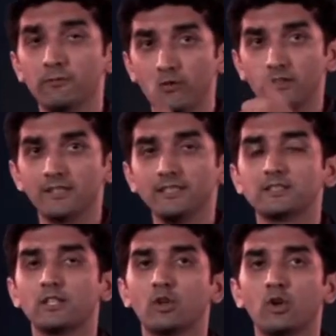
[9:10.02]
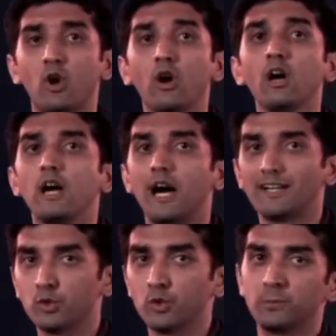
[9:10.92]
for this raw
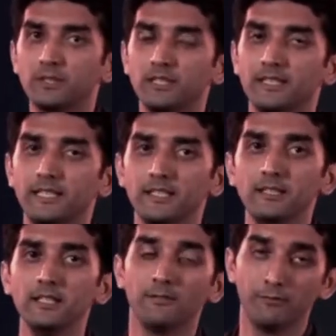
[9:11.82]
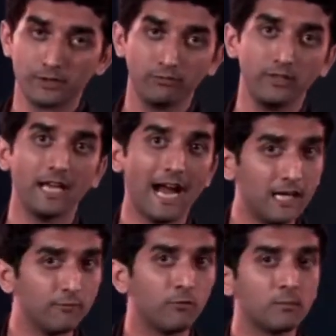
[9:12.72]
ungrouped data, which we
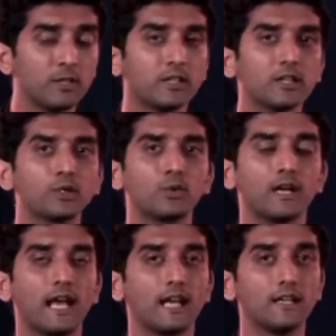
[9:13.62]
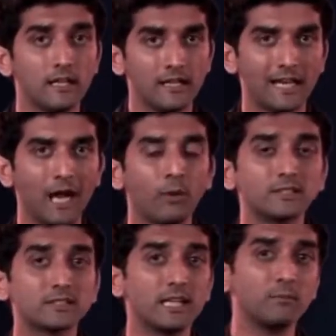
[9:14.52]
had formed it into an array. Now
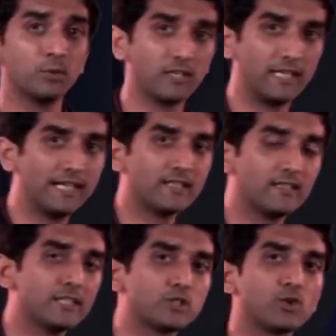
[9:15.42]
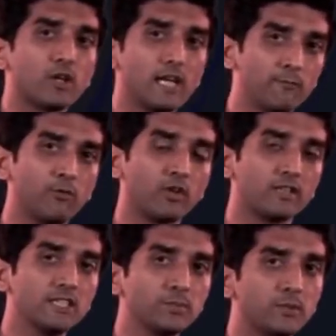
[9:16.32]
it's time to create a histogram for
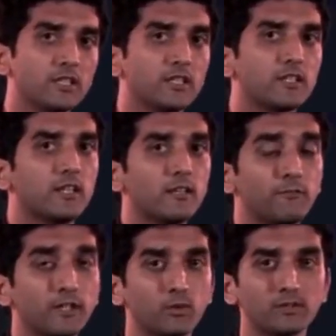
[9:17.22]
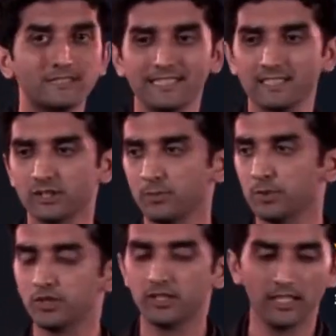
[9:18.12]
this particular frequency
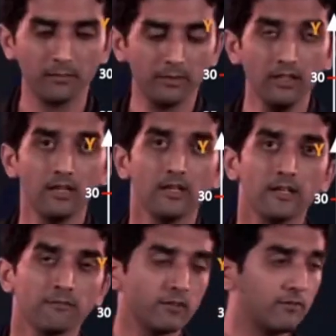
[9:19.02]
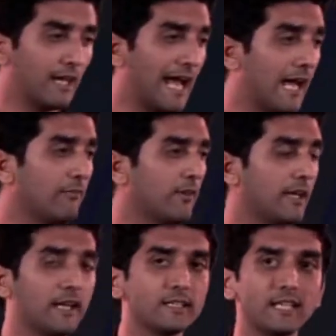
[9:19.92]
distribution table. We will have
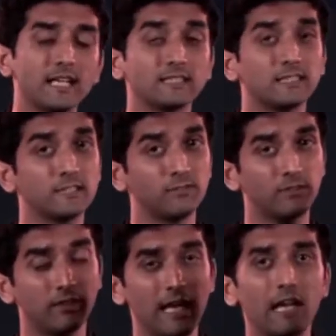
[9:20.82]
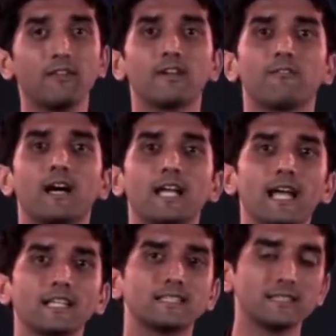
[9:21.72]
an x-axis, we will have an
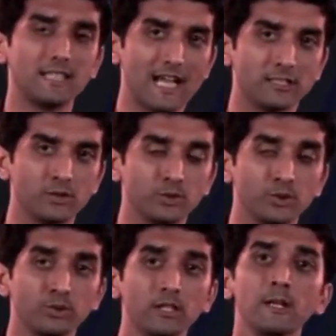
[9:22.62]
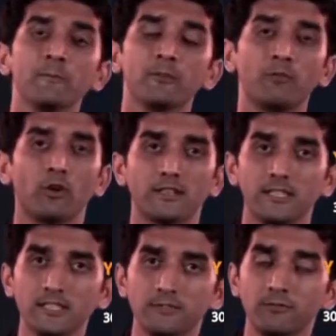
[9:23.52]
y-axis as usual. For
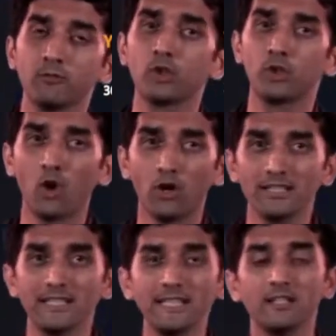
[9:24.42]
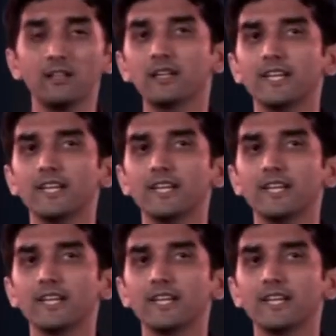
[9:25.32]
this, we would not need a